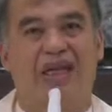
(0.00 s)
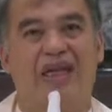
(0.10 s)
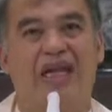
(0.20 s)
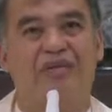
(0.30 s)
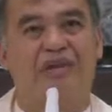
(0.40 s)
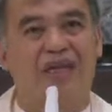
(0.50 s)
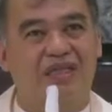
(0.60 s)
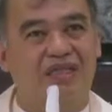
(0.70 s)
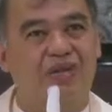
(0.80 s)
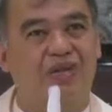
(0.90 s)
enable
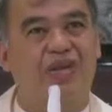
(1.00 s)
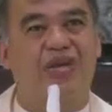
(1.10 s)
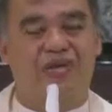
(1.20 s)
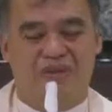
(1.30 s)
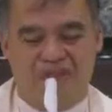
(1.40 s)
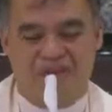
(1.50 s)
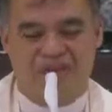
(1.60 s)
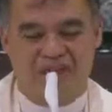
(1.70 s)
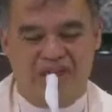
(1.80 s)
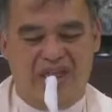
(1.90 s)
us to
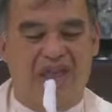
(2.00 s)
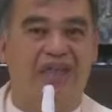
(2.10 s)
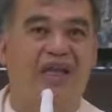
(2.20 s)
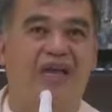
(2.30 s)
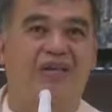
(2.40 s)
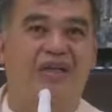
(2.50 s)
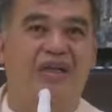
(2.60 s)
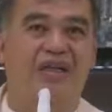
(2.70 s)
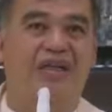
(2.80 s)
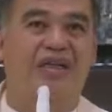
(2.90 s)
grow in
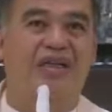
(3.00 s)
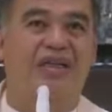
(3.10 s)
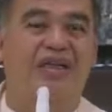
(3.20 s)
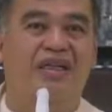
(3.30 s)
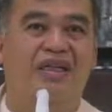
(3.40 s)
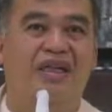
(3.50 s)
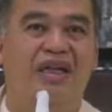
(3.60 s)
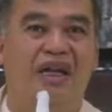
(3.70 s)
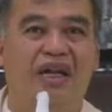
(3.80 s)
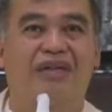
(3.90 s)
our
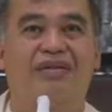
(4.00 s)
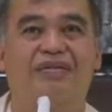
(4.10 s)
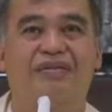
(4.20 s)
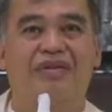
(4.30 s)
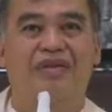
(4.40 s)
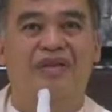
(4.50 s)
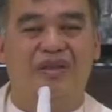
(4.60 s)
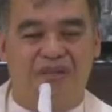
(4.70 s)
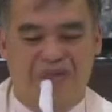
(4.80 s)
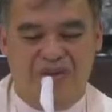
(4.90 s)
love,
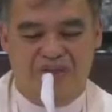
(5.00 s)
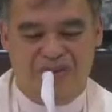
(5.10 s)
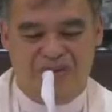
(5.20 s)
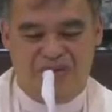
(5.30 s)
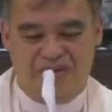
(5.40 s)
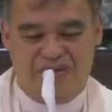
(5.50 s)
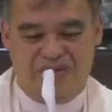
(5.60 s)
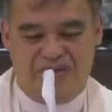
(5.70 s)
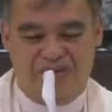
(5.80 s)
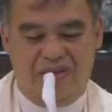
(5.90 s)
devotion,
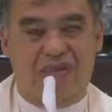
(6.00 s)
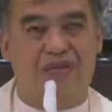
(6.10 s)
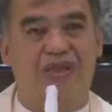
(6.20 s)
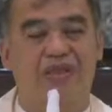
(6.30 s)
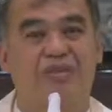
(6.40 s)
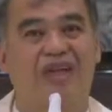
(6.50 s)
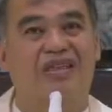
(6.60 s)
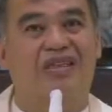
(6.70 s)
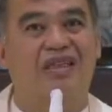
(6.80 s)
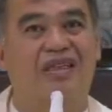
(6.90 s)

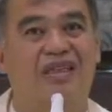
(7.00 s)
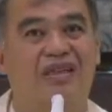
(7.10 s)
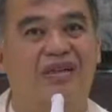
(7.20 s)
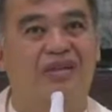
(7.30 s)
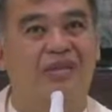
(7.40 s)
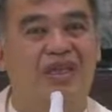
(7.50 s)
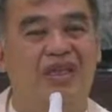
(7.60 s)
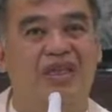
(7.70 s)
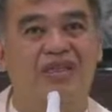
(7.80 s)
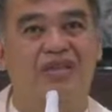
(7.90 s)
respect,
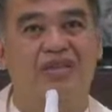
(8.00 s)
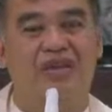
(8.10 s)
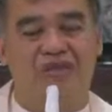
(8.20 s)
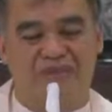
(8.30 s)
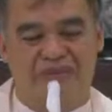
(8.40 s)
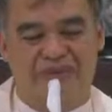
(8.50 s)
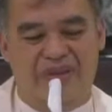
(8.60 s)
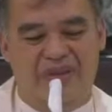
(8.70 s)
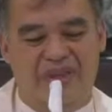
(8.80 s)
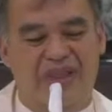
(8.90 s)
obedience to Him,
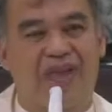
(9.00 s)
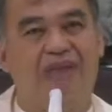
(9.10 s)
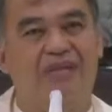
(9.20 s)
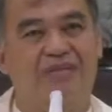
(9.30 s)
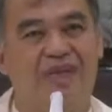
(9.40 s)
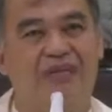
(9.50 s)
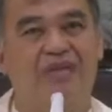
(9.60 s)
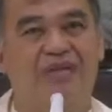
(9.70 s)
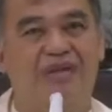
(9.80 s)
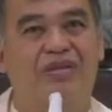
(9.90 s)
but
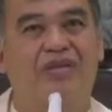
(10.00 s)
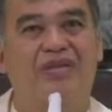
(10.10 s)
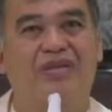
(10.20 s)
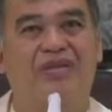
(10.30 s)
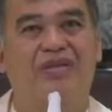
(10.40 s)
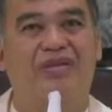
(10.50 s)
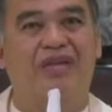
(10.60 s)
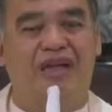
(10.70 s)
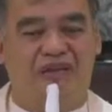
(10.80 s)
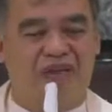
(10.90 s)
also
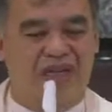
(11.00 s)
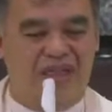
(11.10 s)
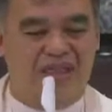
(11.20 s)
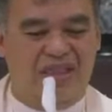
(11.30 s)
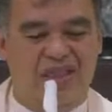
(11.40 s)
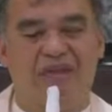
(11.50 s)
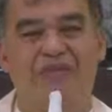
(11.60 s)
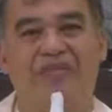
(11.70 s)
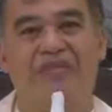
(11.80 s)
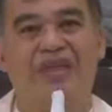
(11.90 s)
recognize Him
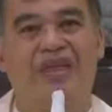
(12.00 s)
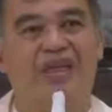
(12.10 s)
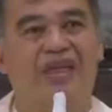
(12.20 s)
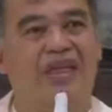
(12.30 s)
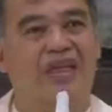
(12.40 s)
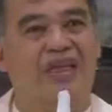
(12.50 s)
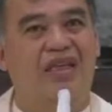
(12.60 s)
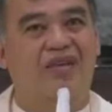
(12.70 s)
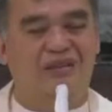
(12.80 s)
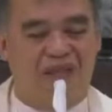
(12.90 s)
in the
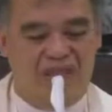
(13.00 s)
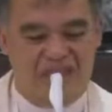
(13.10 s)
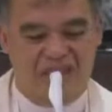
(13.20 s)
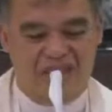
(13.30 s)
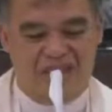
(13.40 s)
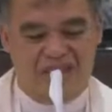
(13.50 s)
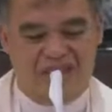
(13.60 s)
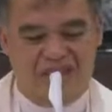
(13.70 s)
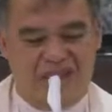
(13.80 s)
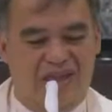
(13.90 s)

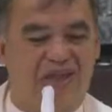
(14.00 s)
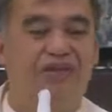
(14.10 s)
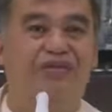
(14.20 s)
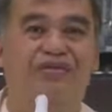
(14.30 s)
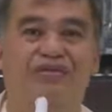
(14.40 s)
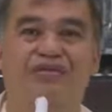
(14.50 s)
concreteness of